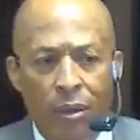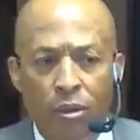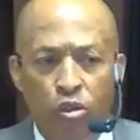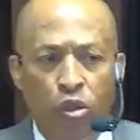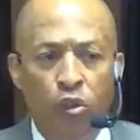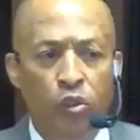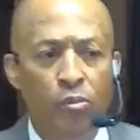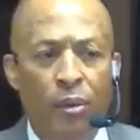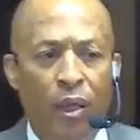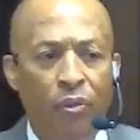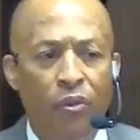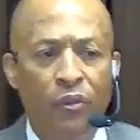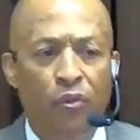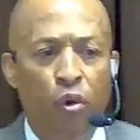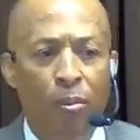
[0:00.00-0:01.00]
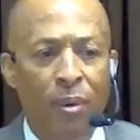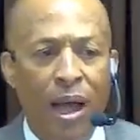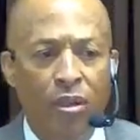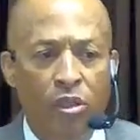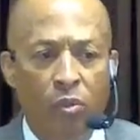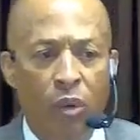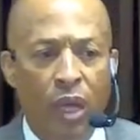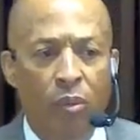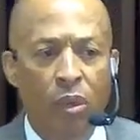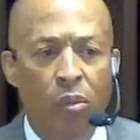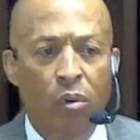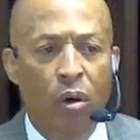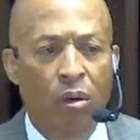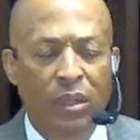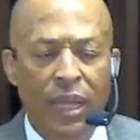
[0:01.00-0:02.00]
The church was about three, four miles away. We
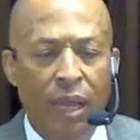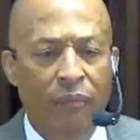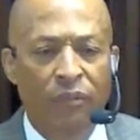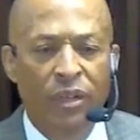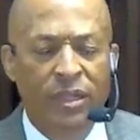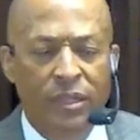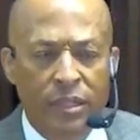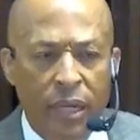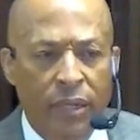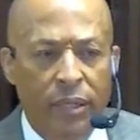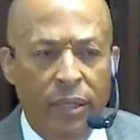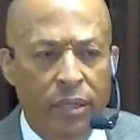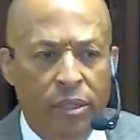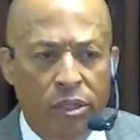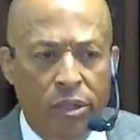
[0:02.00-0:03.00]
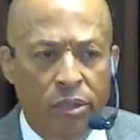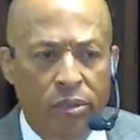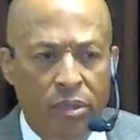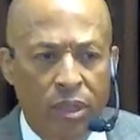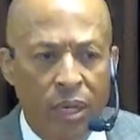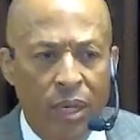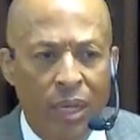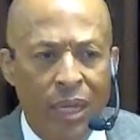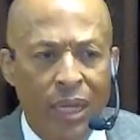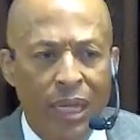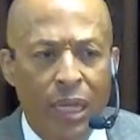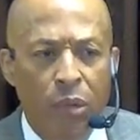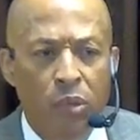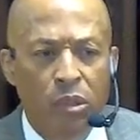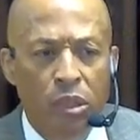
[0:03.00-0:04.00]
walked every Sunday to church.
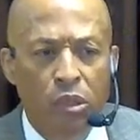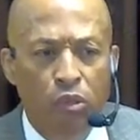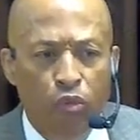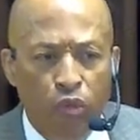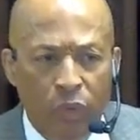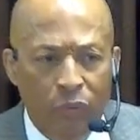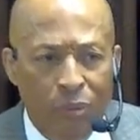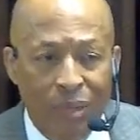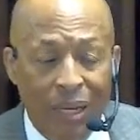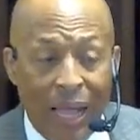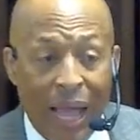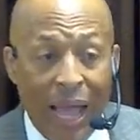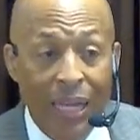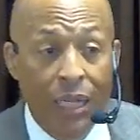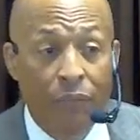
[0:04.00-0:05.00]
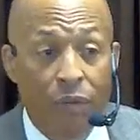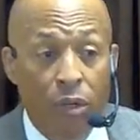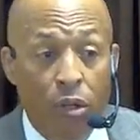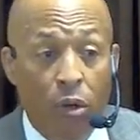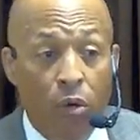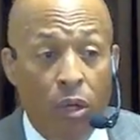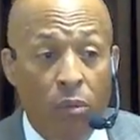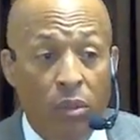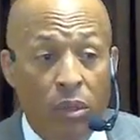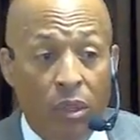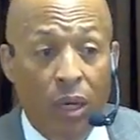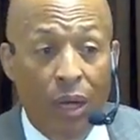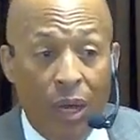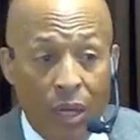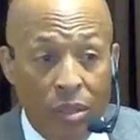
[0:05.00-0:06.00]
He was a driven man. I didn't even know he
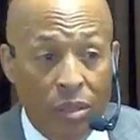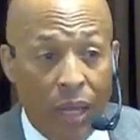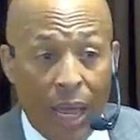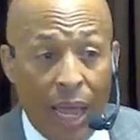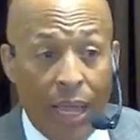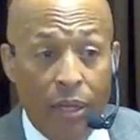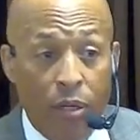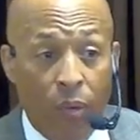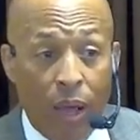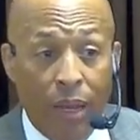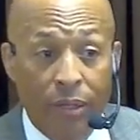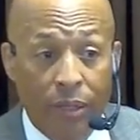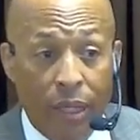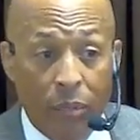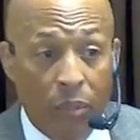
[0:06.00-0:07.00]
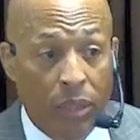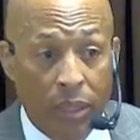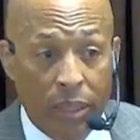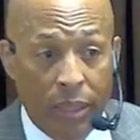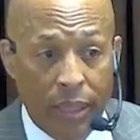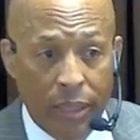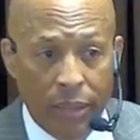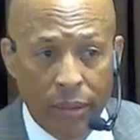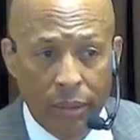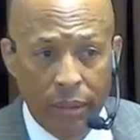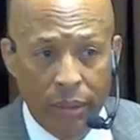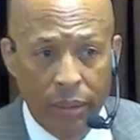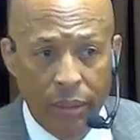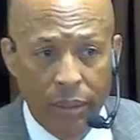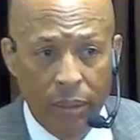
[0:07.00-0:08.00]
was an usher. I had no idea what he did.
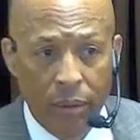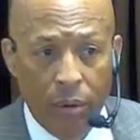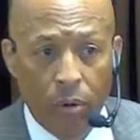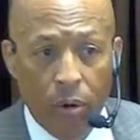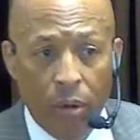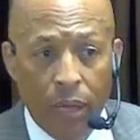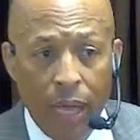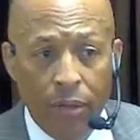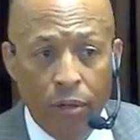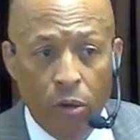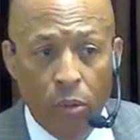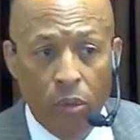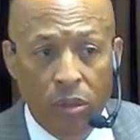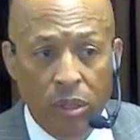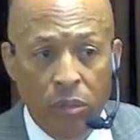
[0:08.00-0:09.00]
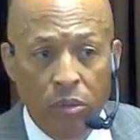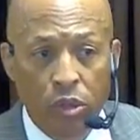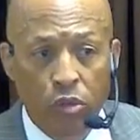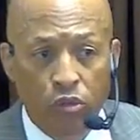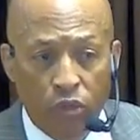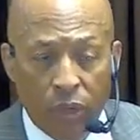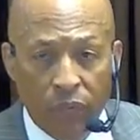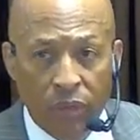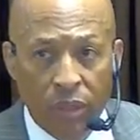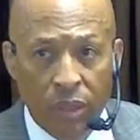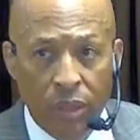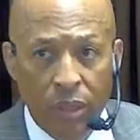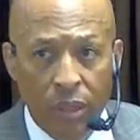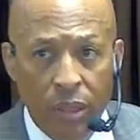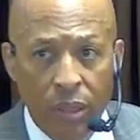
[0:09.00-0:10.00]
All I know was he was
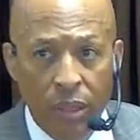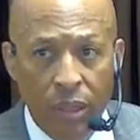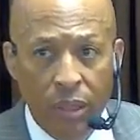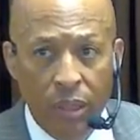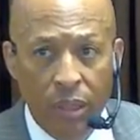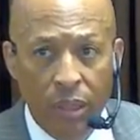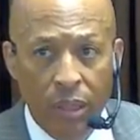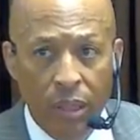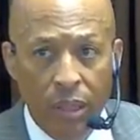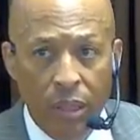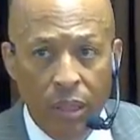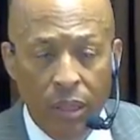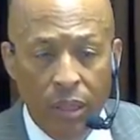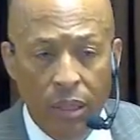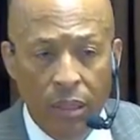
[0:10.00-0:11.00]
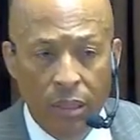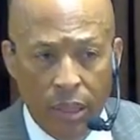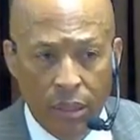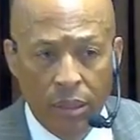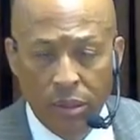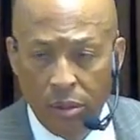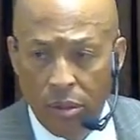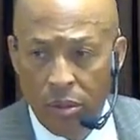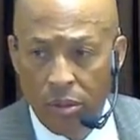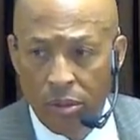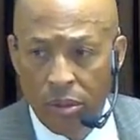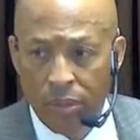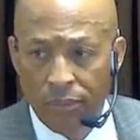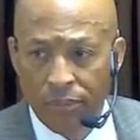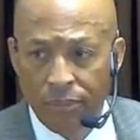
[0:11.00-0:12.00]
driven to get to
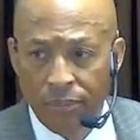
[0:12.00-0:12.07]
church.